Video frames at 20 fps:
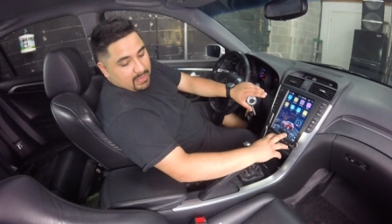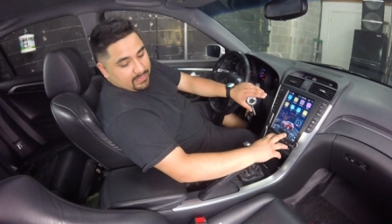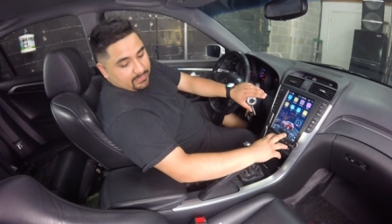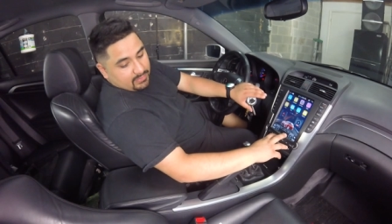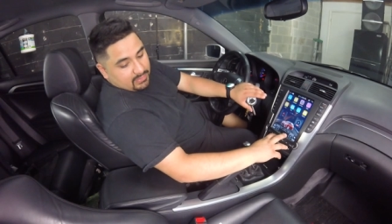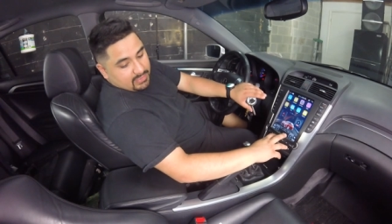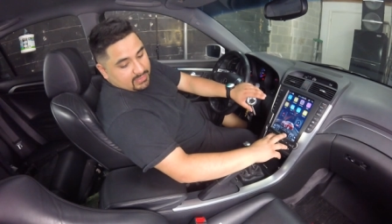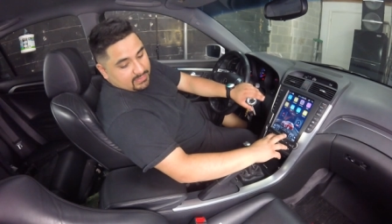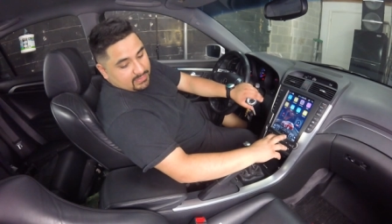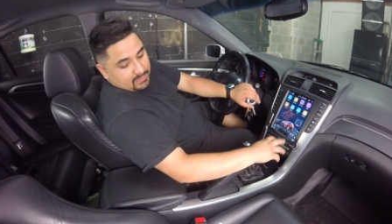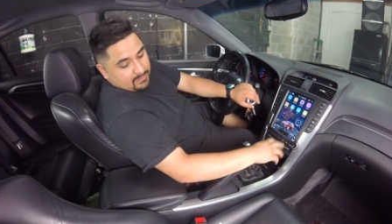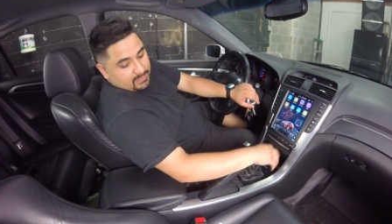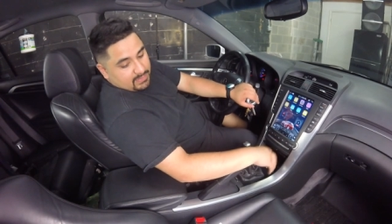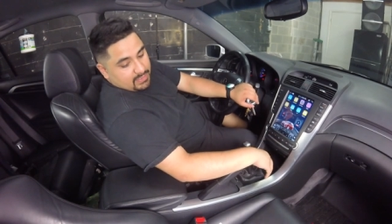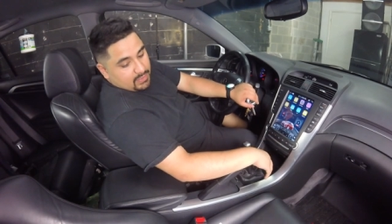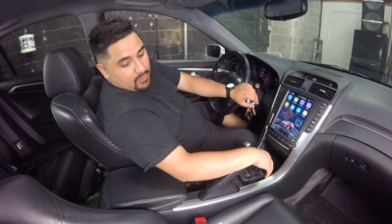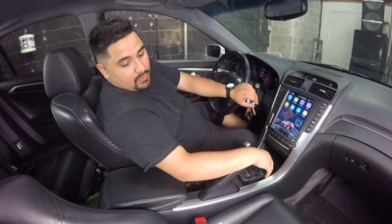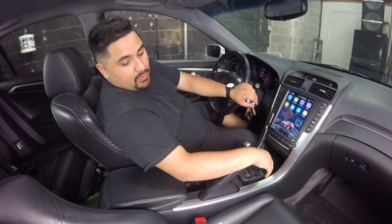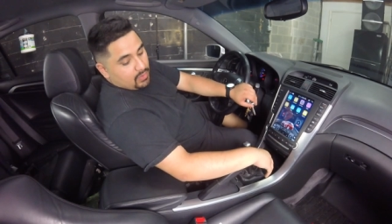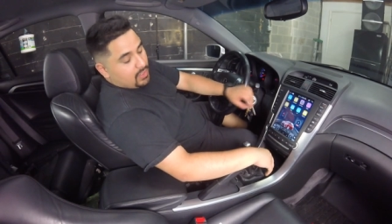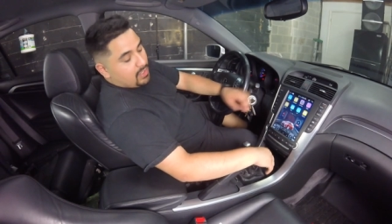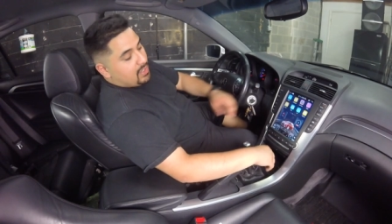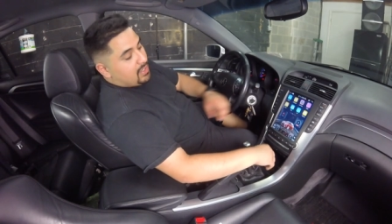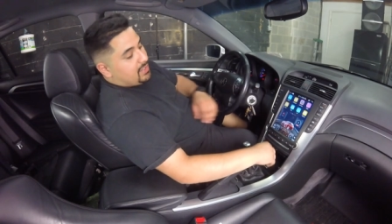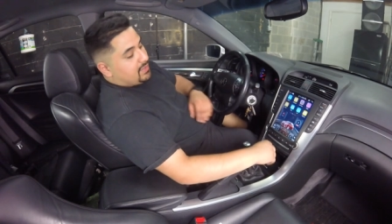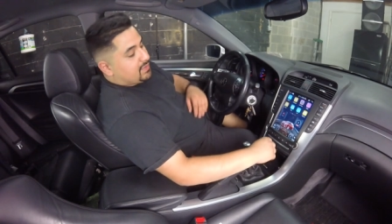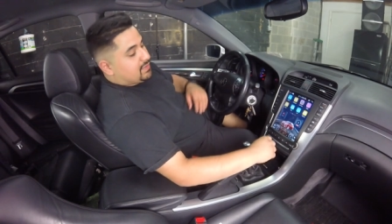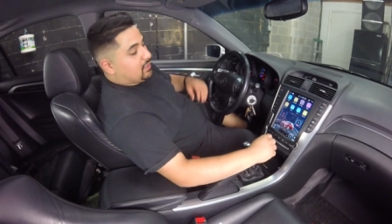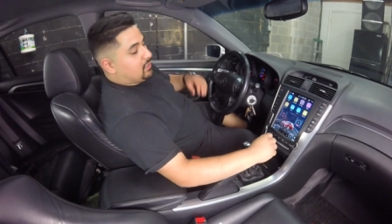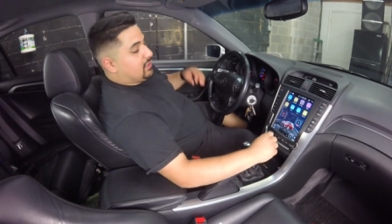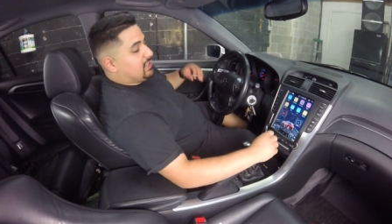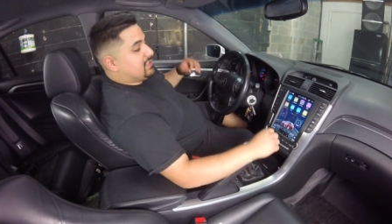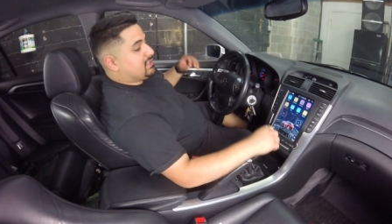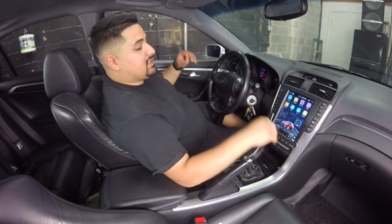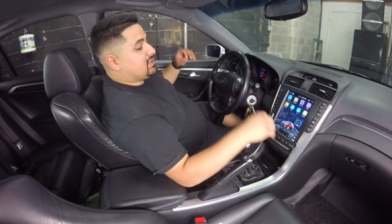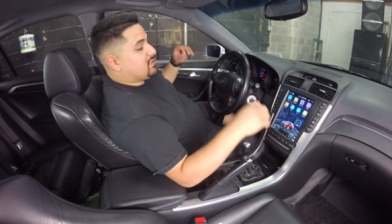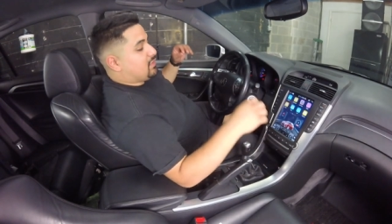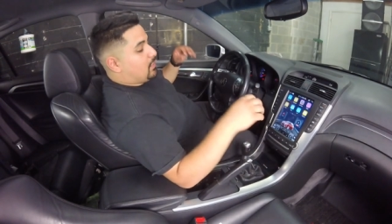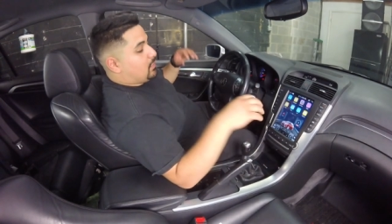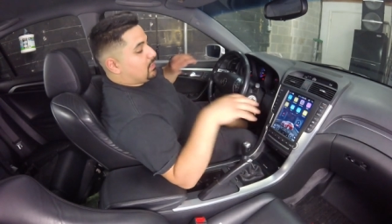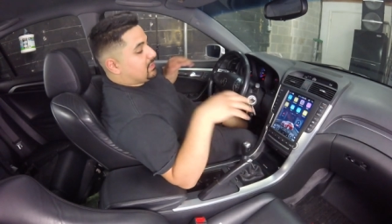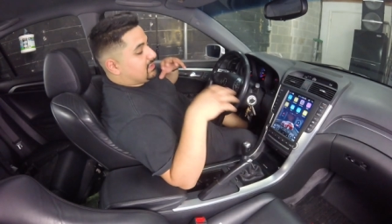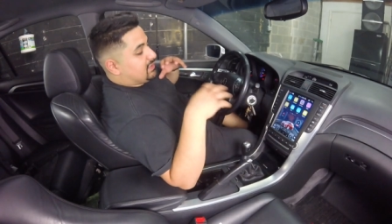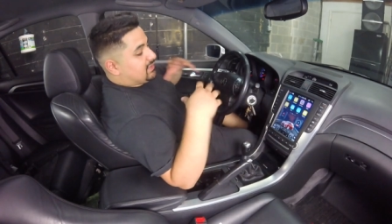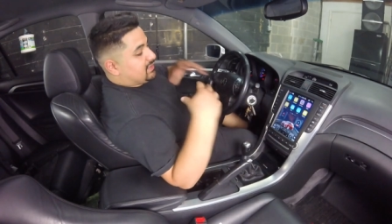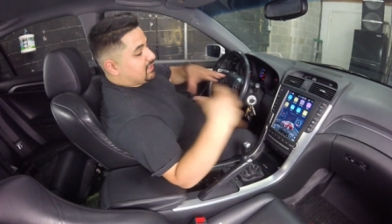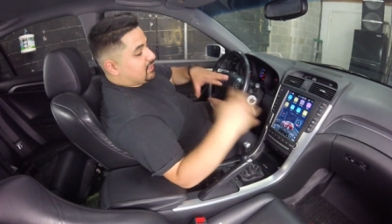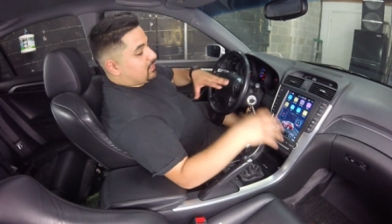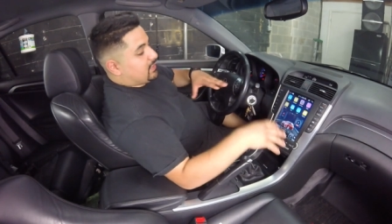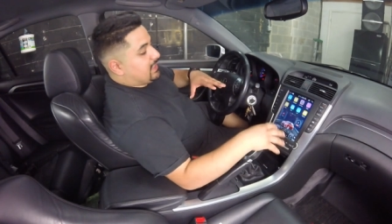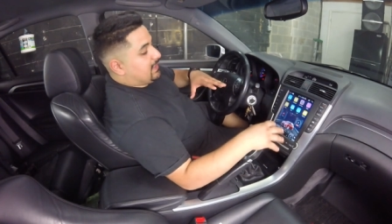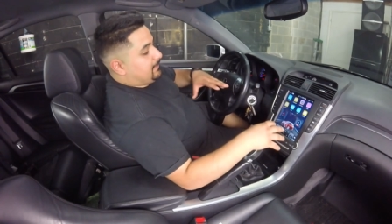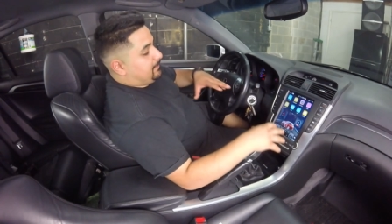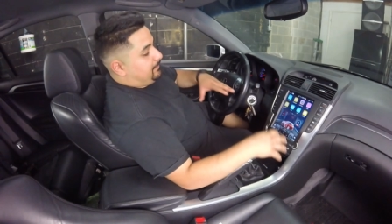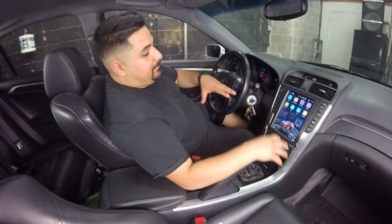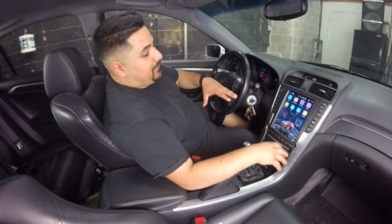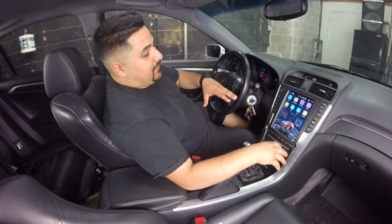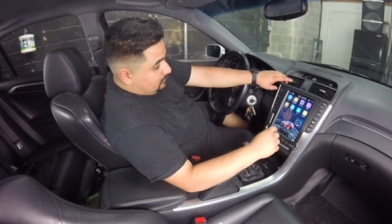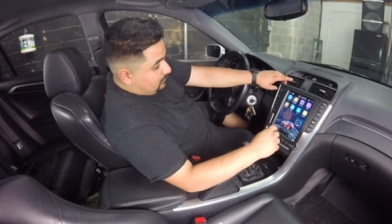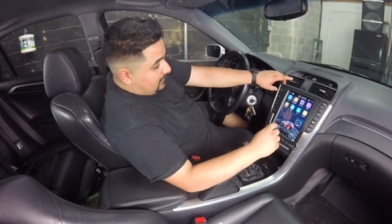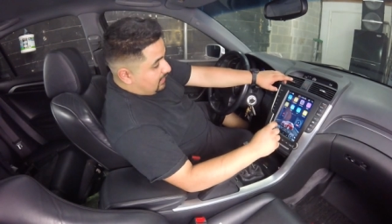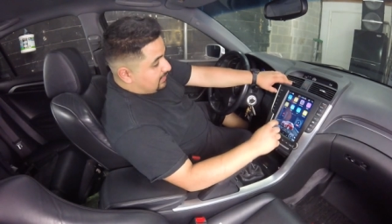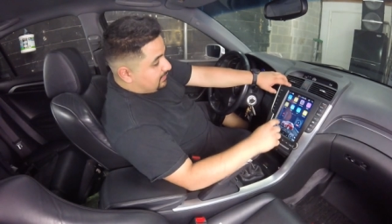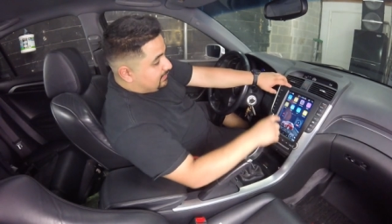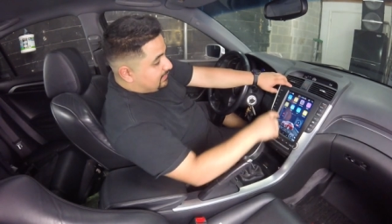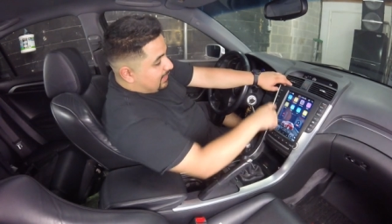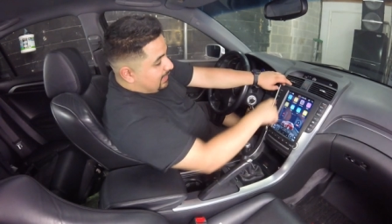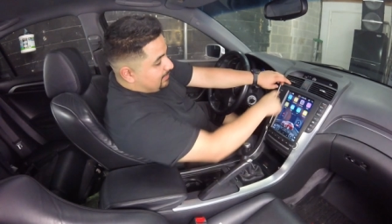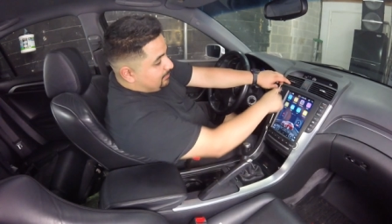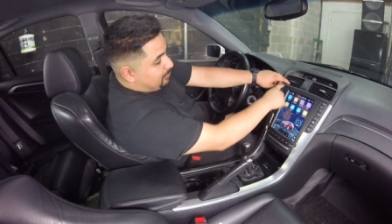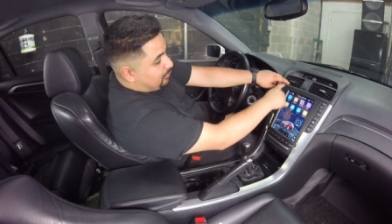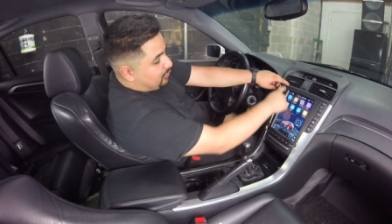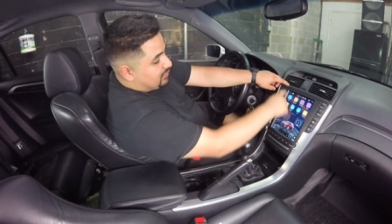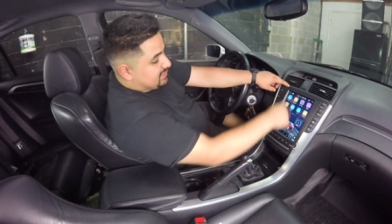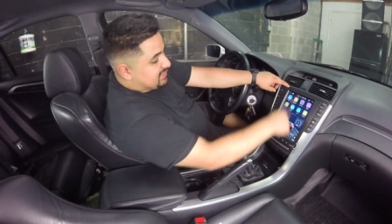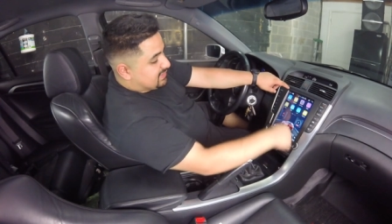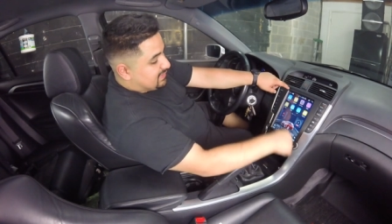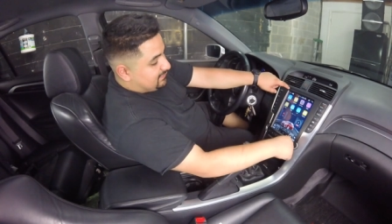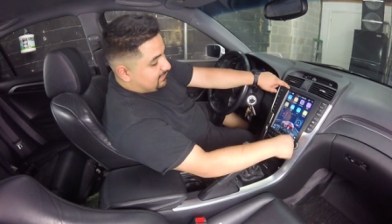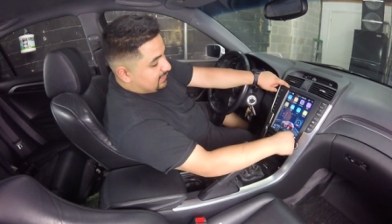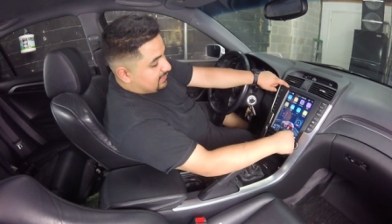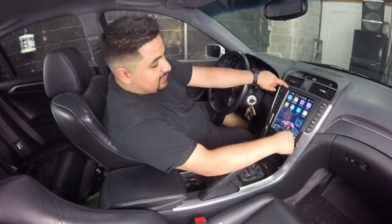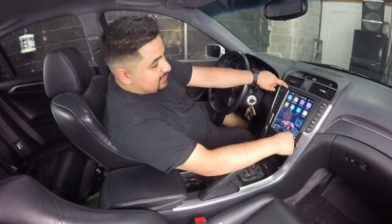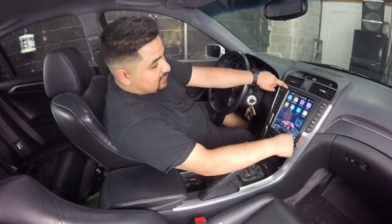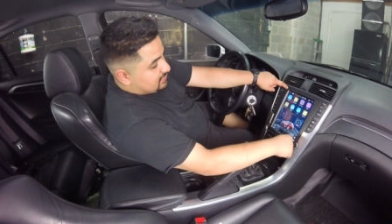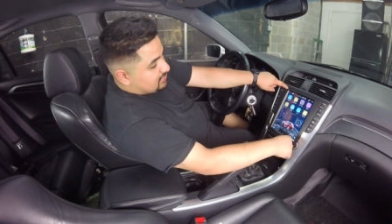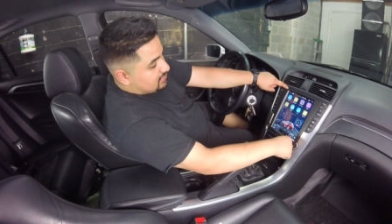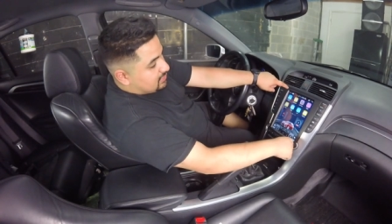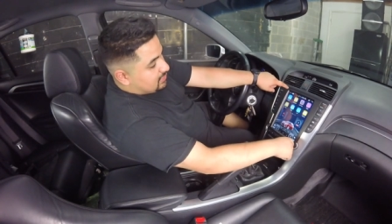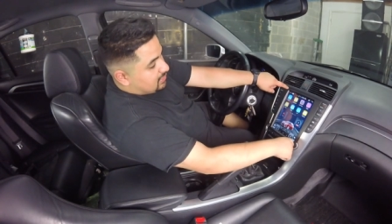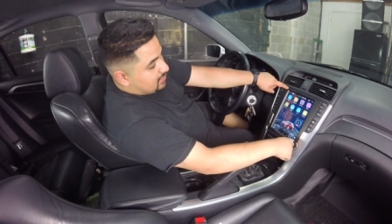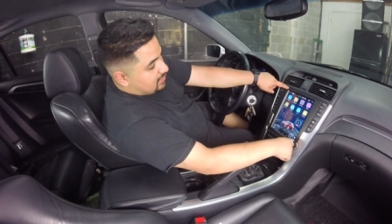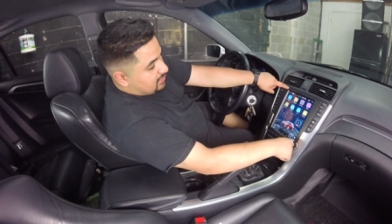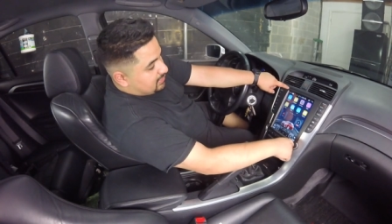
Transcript: a rather lengthy video. So let's start with the screen. nine point seven inch